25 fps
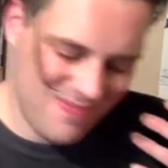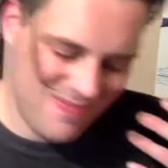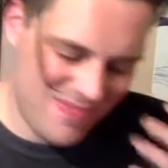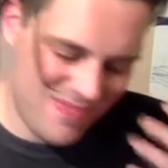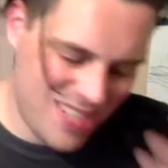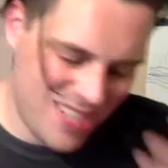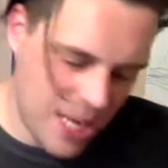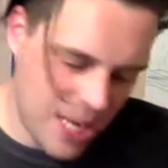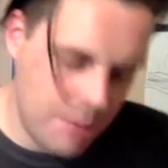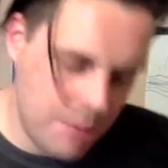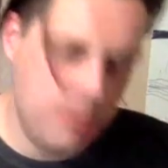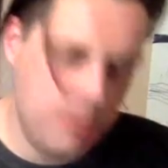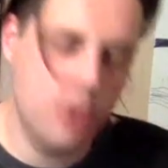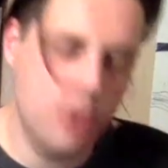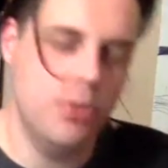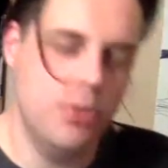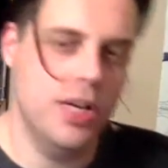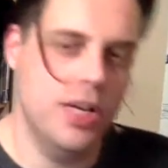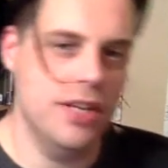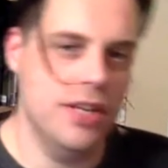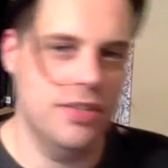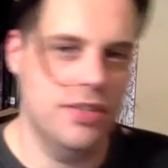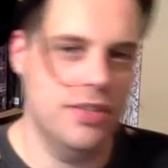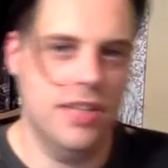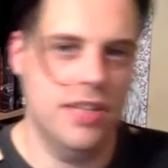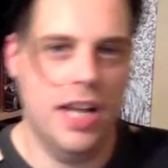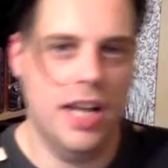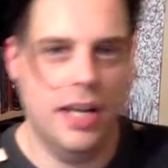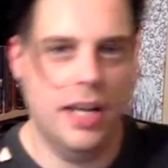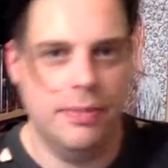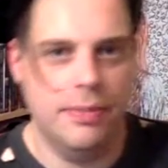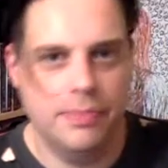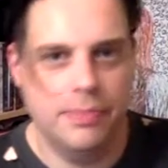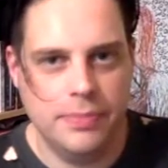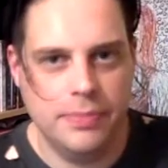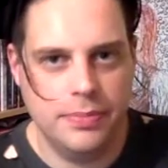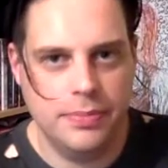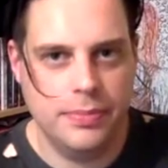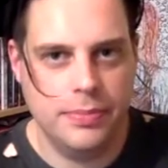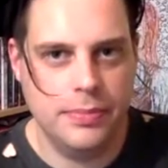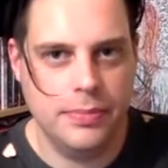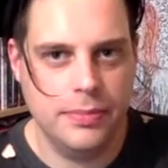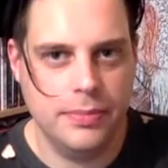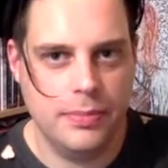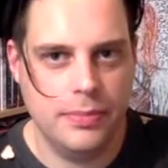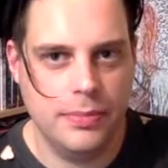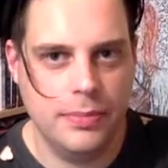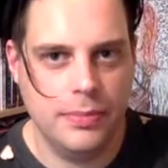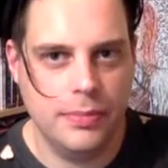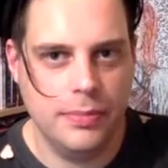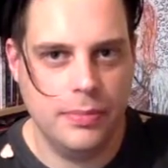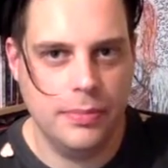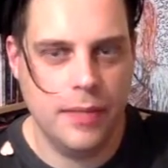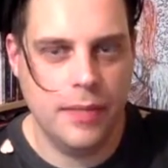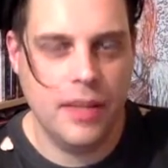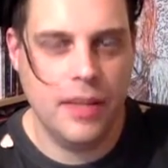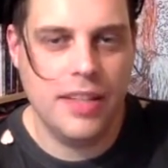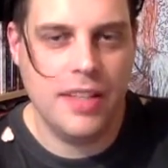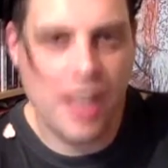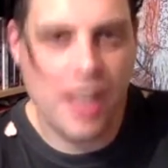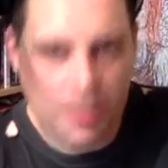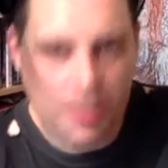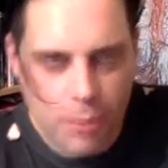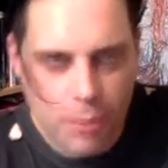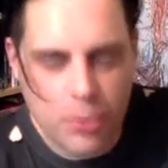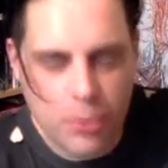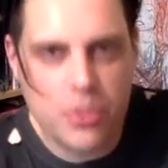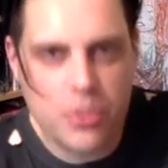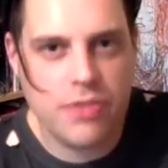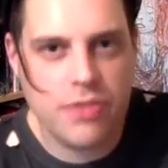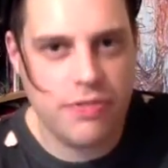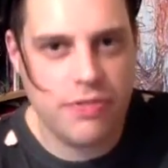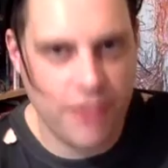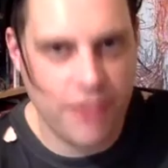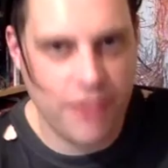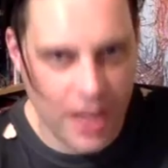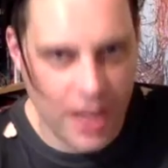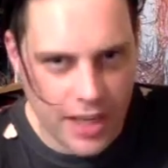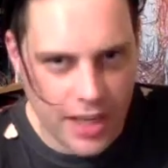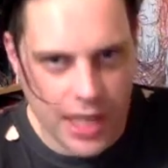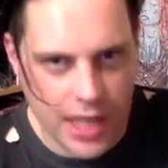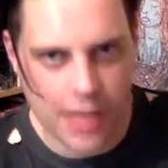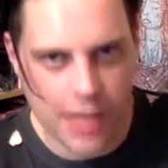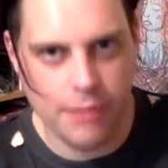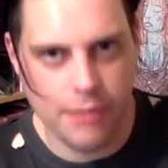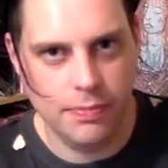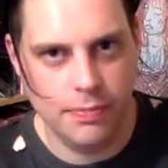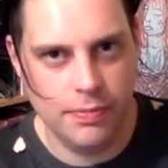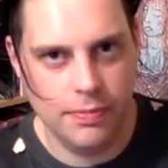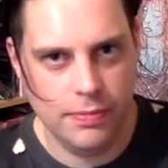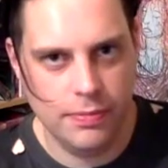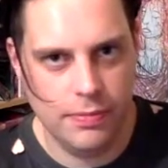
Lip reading: Deadpool does that. Deadpool's funny.